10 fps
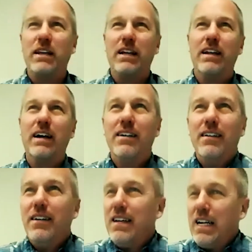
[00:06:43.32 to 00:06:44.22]
and,
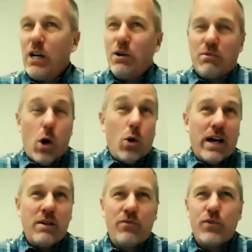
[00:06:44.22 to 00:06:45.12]
hold
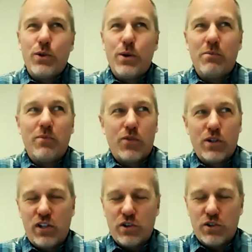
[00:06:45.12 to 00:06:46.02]
on to them for
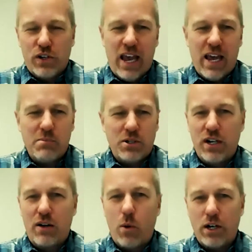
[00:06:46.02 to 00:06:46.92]
as long as you can, but you
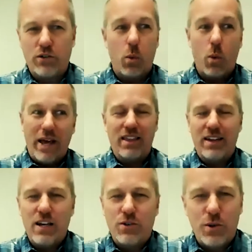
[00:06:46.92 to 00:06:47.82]
never wanted to wake the
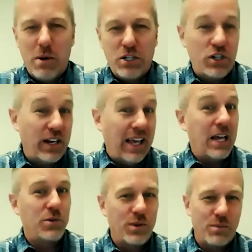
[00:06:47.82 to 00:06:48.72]
dead too much and
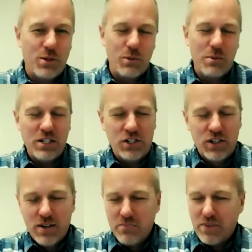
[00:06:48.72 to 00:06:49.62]
engage with them too much.
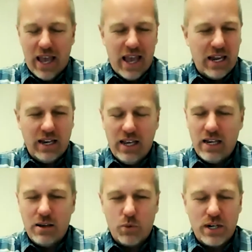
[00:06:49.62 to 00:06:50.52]
And
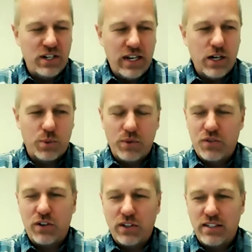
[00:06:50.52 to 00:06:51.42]
in recent years, we've
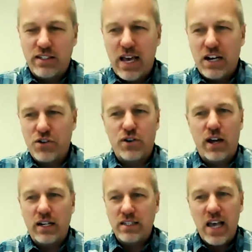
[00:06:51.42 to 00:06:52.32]
certainly seen that turn
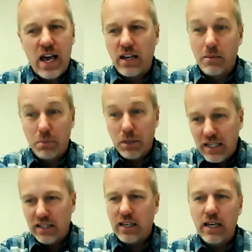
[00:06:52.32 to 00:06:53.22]
on its head
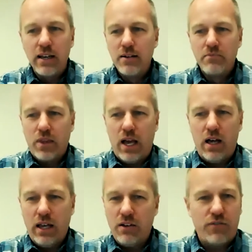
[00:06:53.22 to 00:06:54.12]
completely
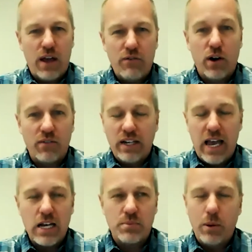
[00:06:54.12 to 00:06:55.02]
in favor of
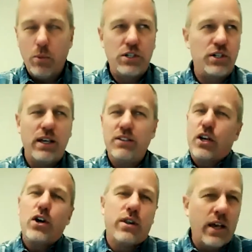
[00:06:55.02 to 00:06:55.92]
engagement, which is a
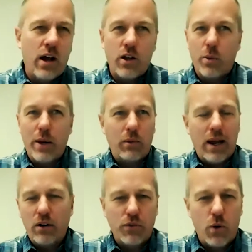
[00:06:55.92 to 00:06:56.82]
good thing all the way
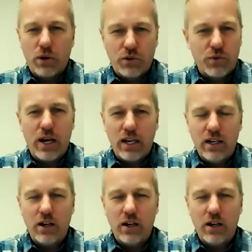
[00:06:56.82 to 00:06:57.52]
around, of course, right?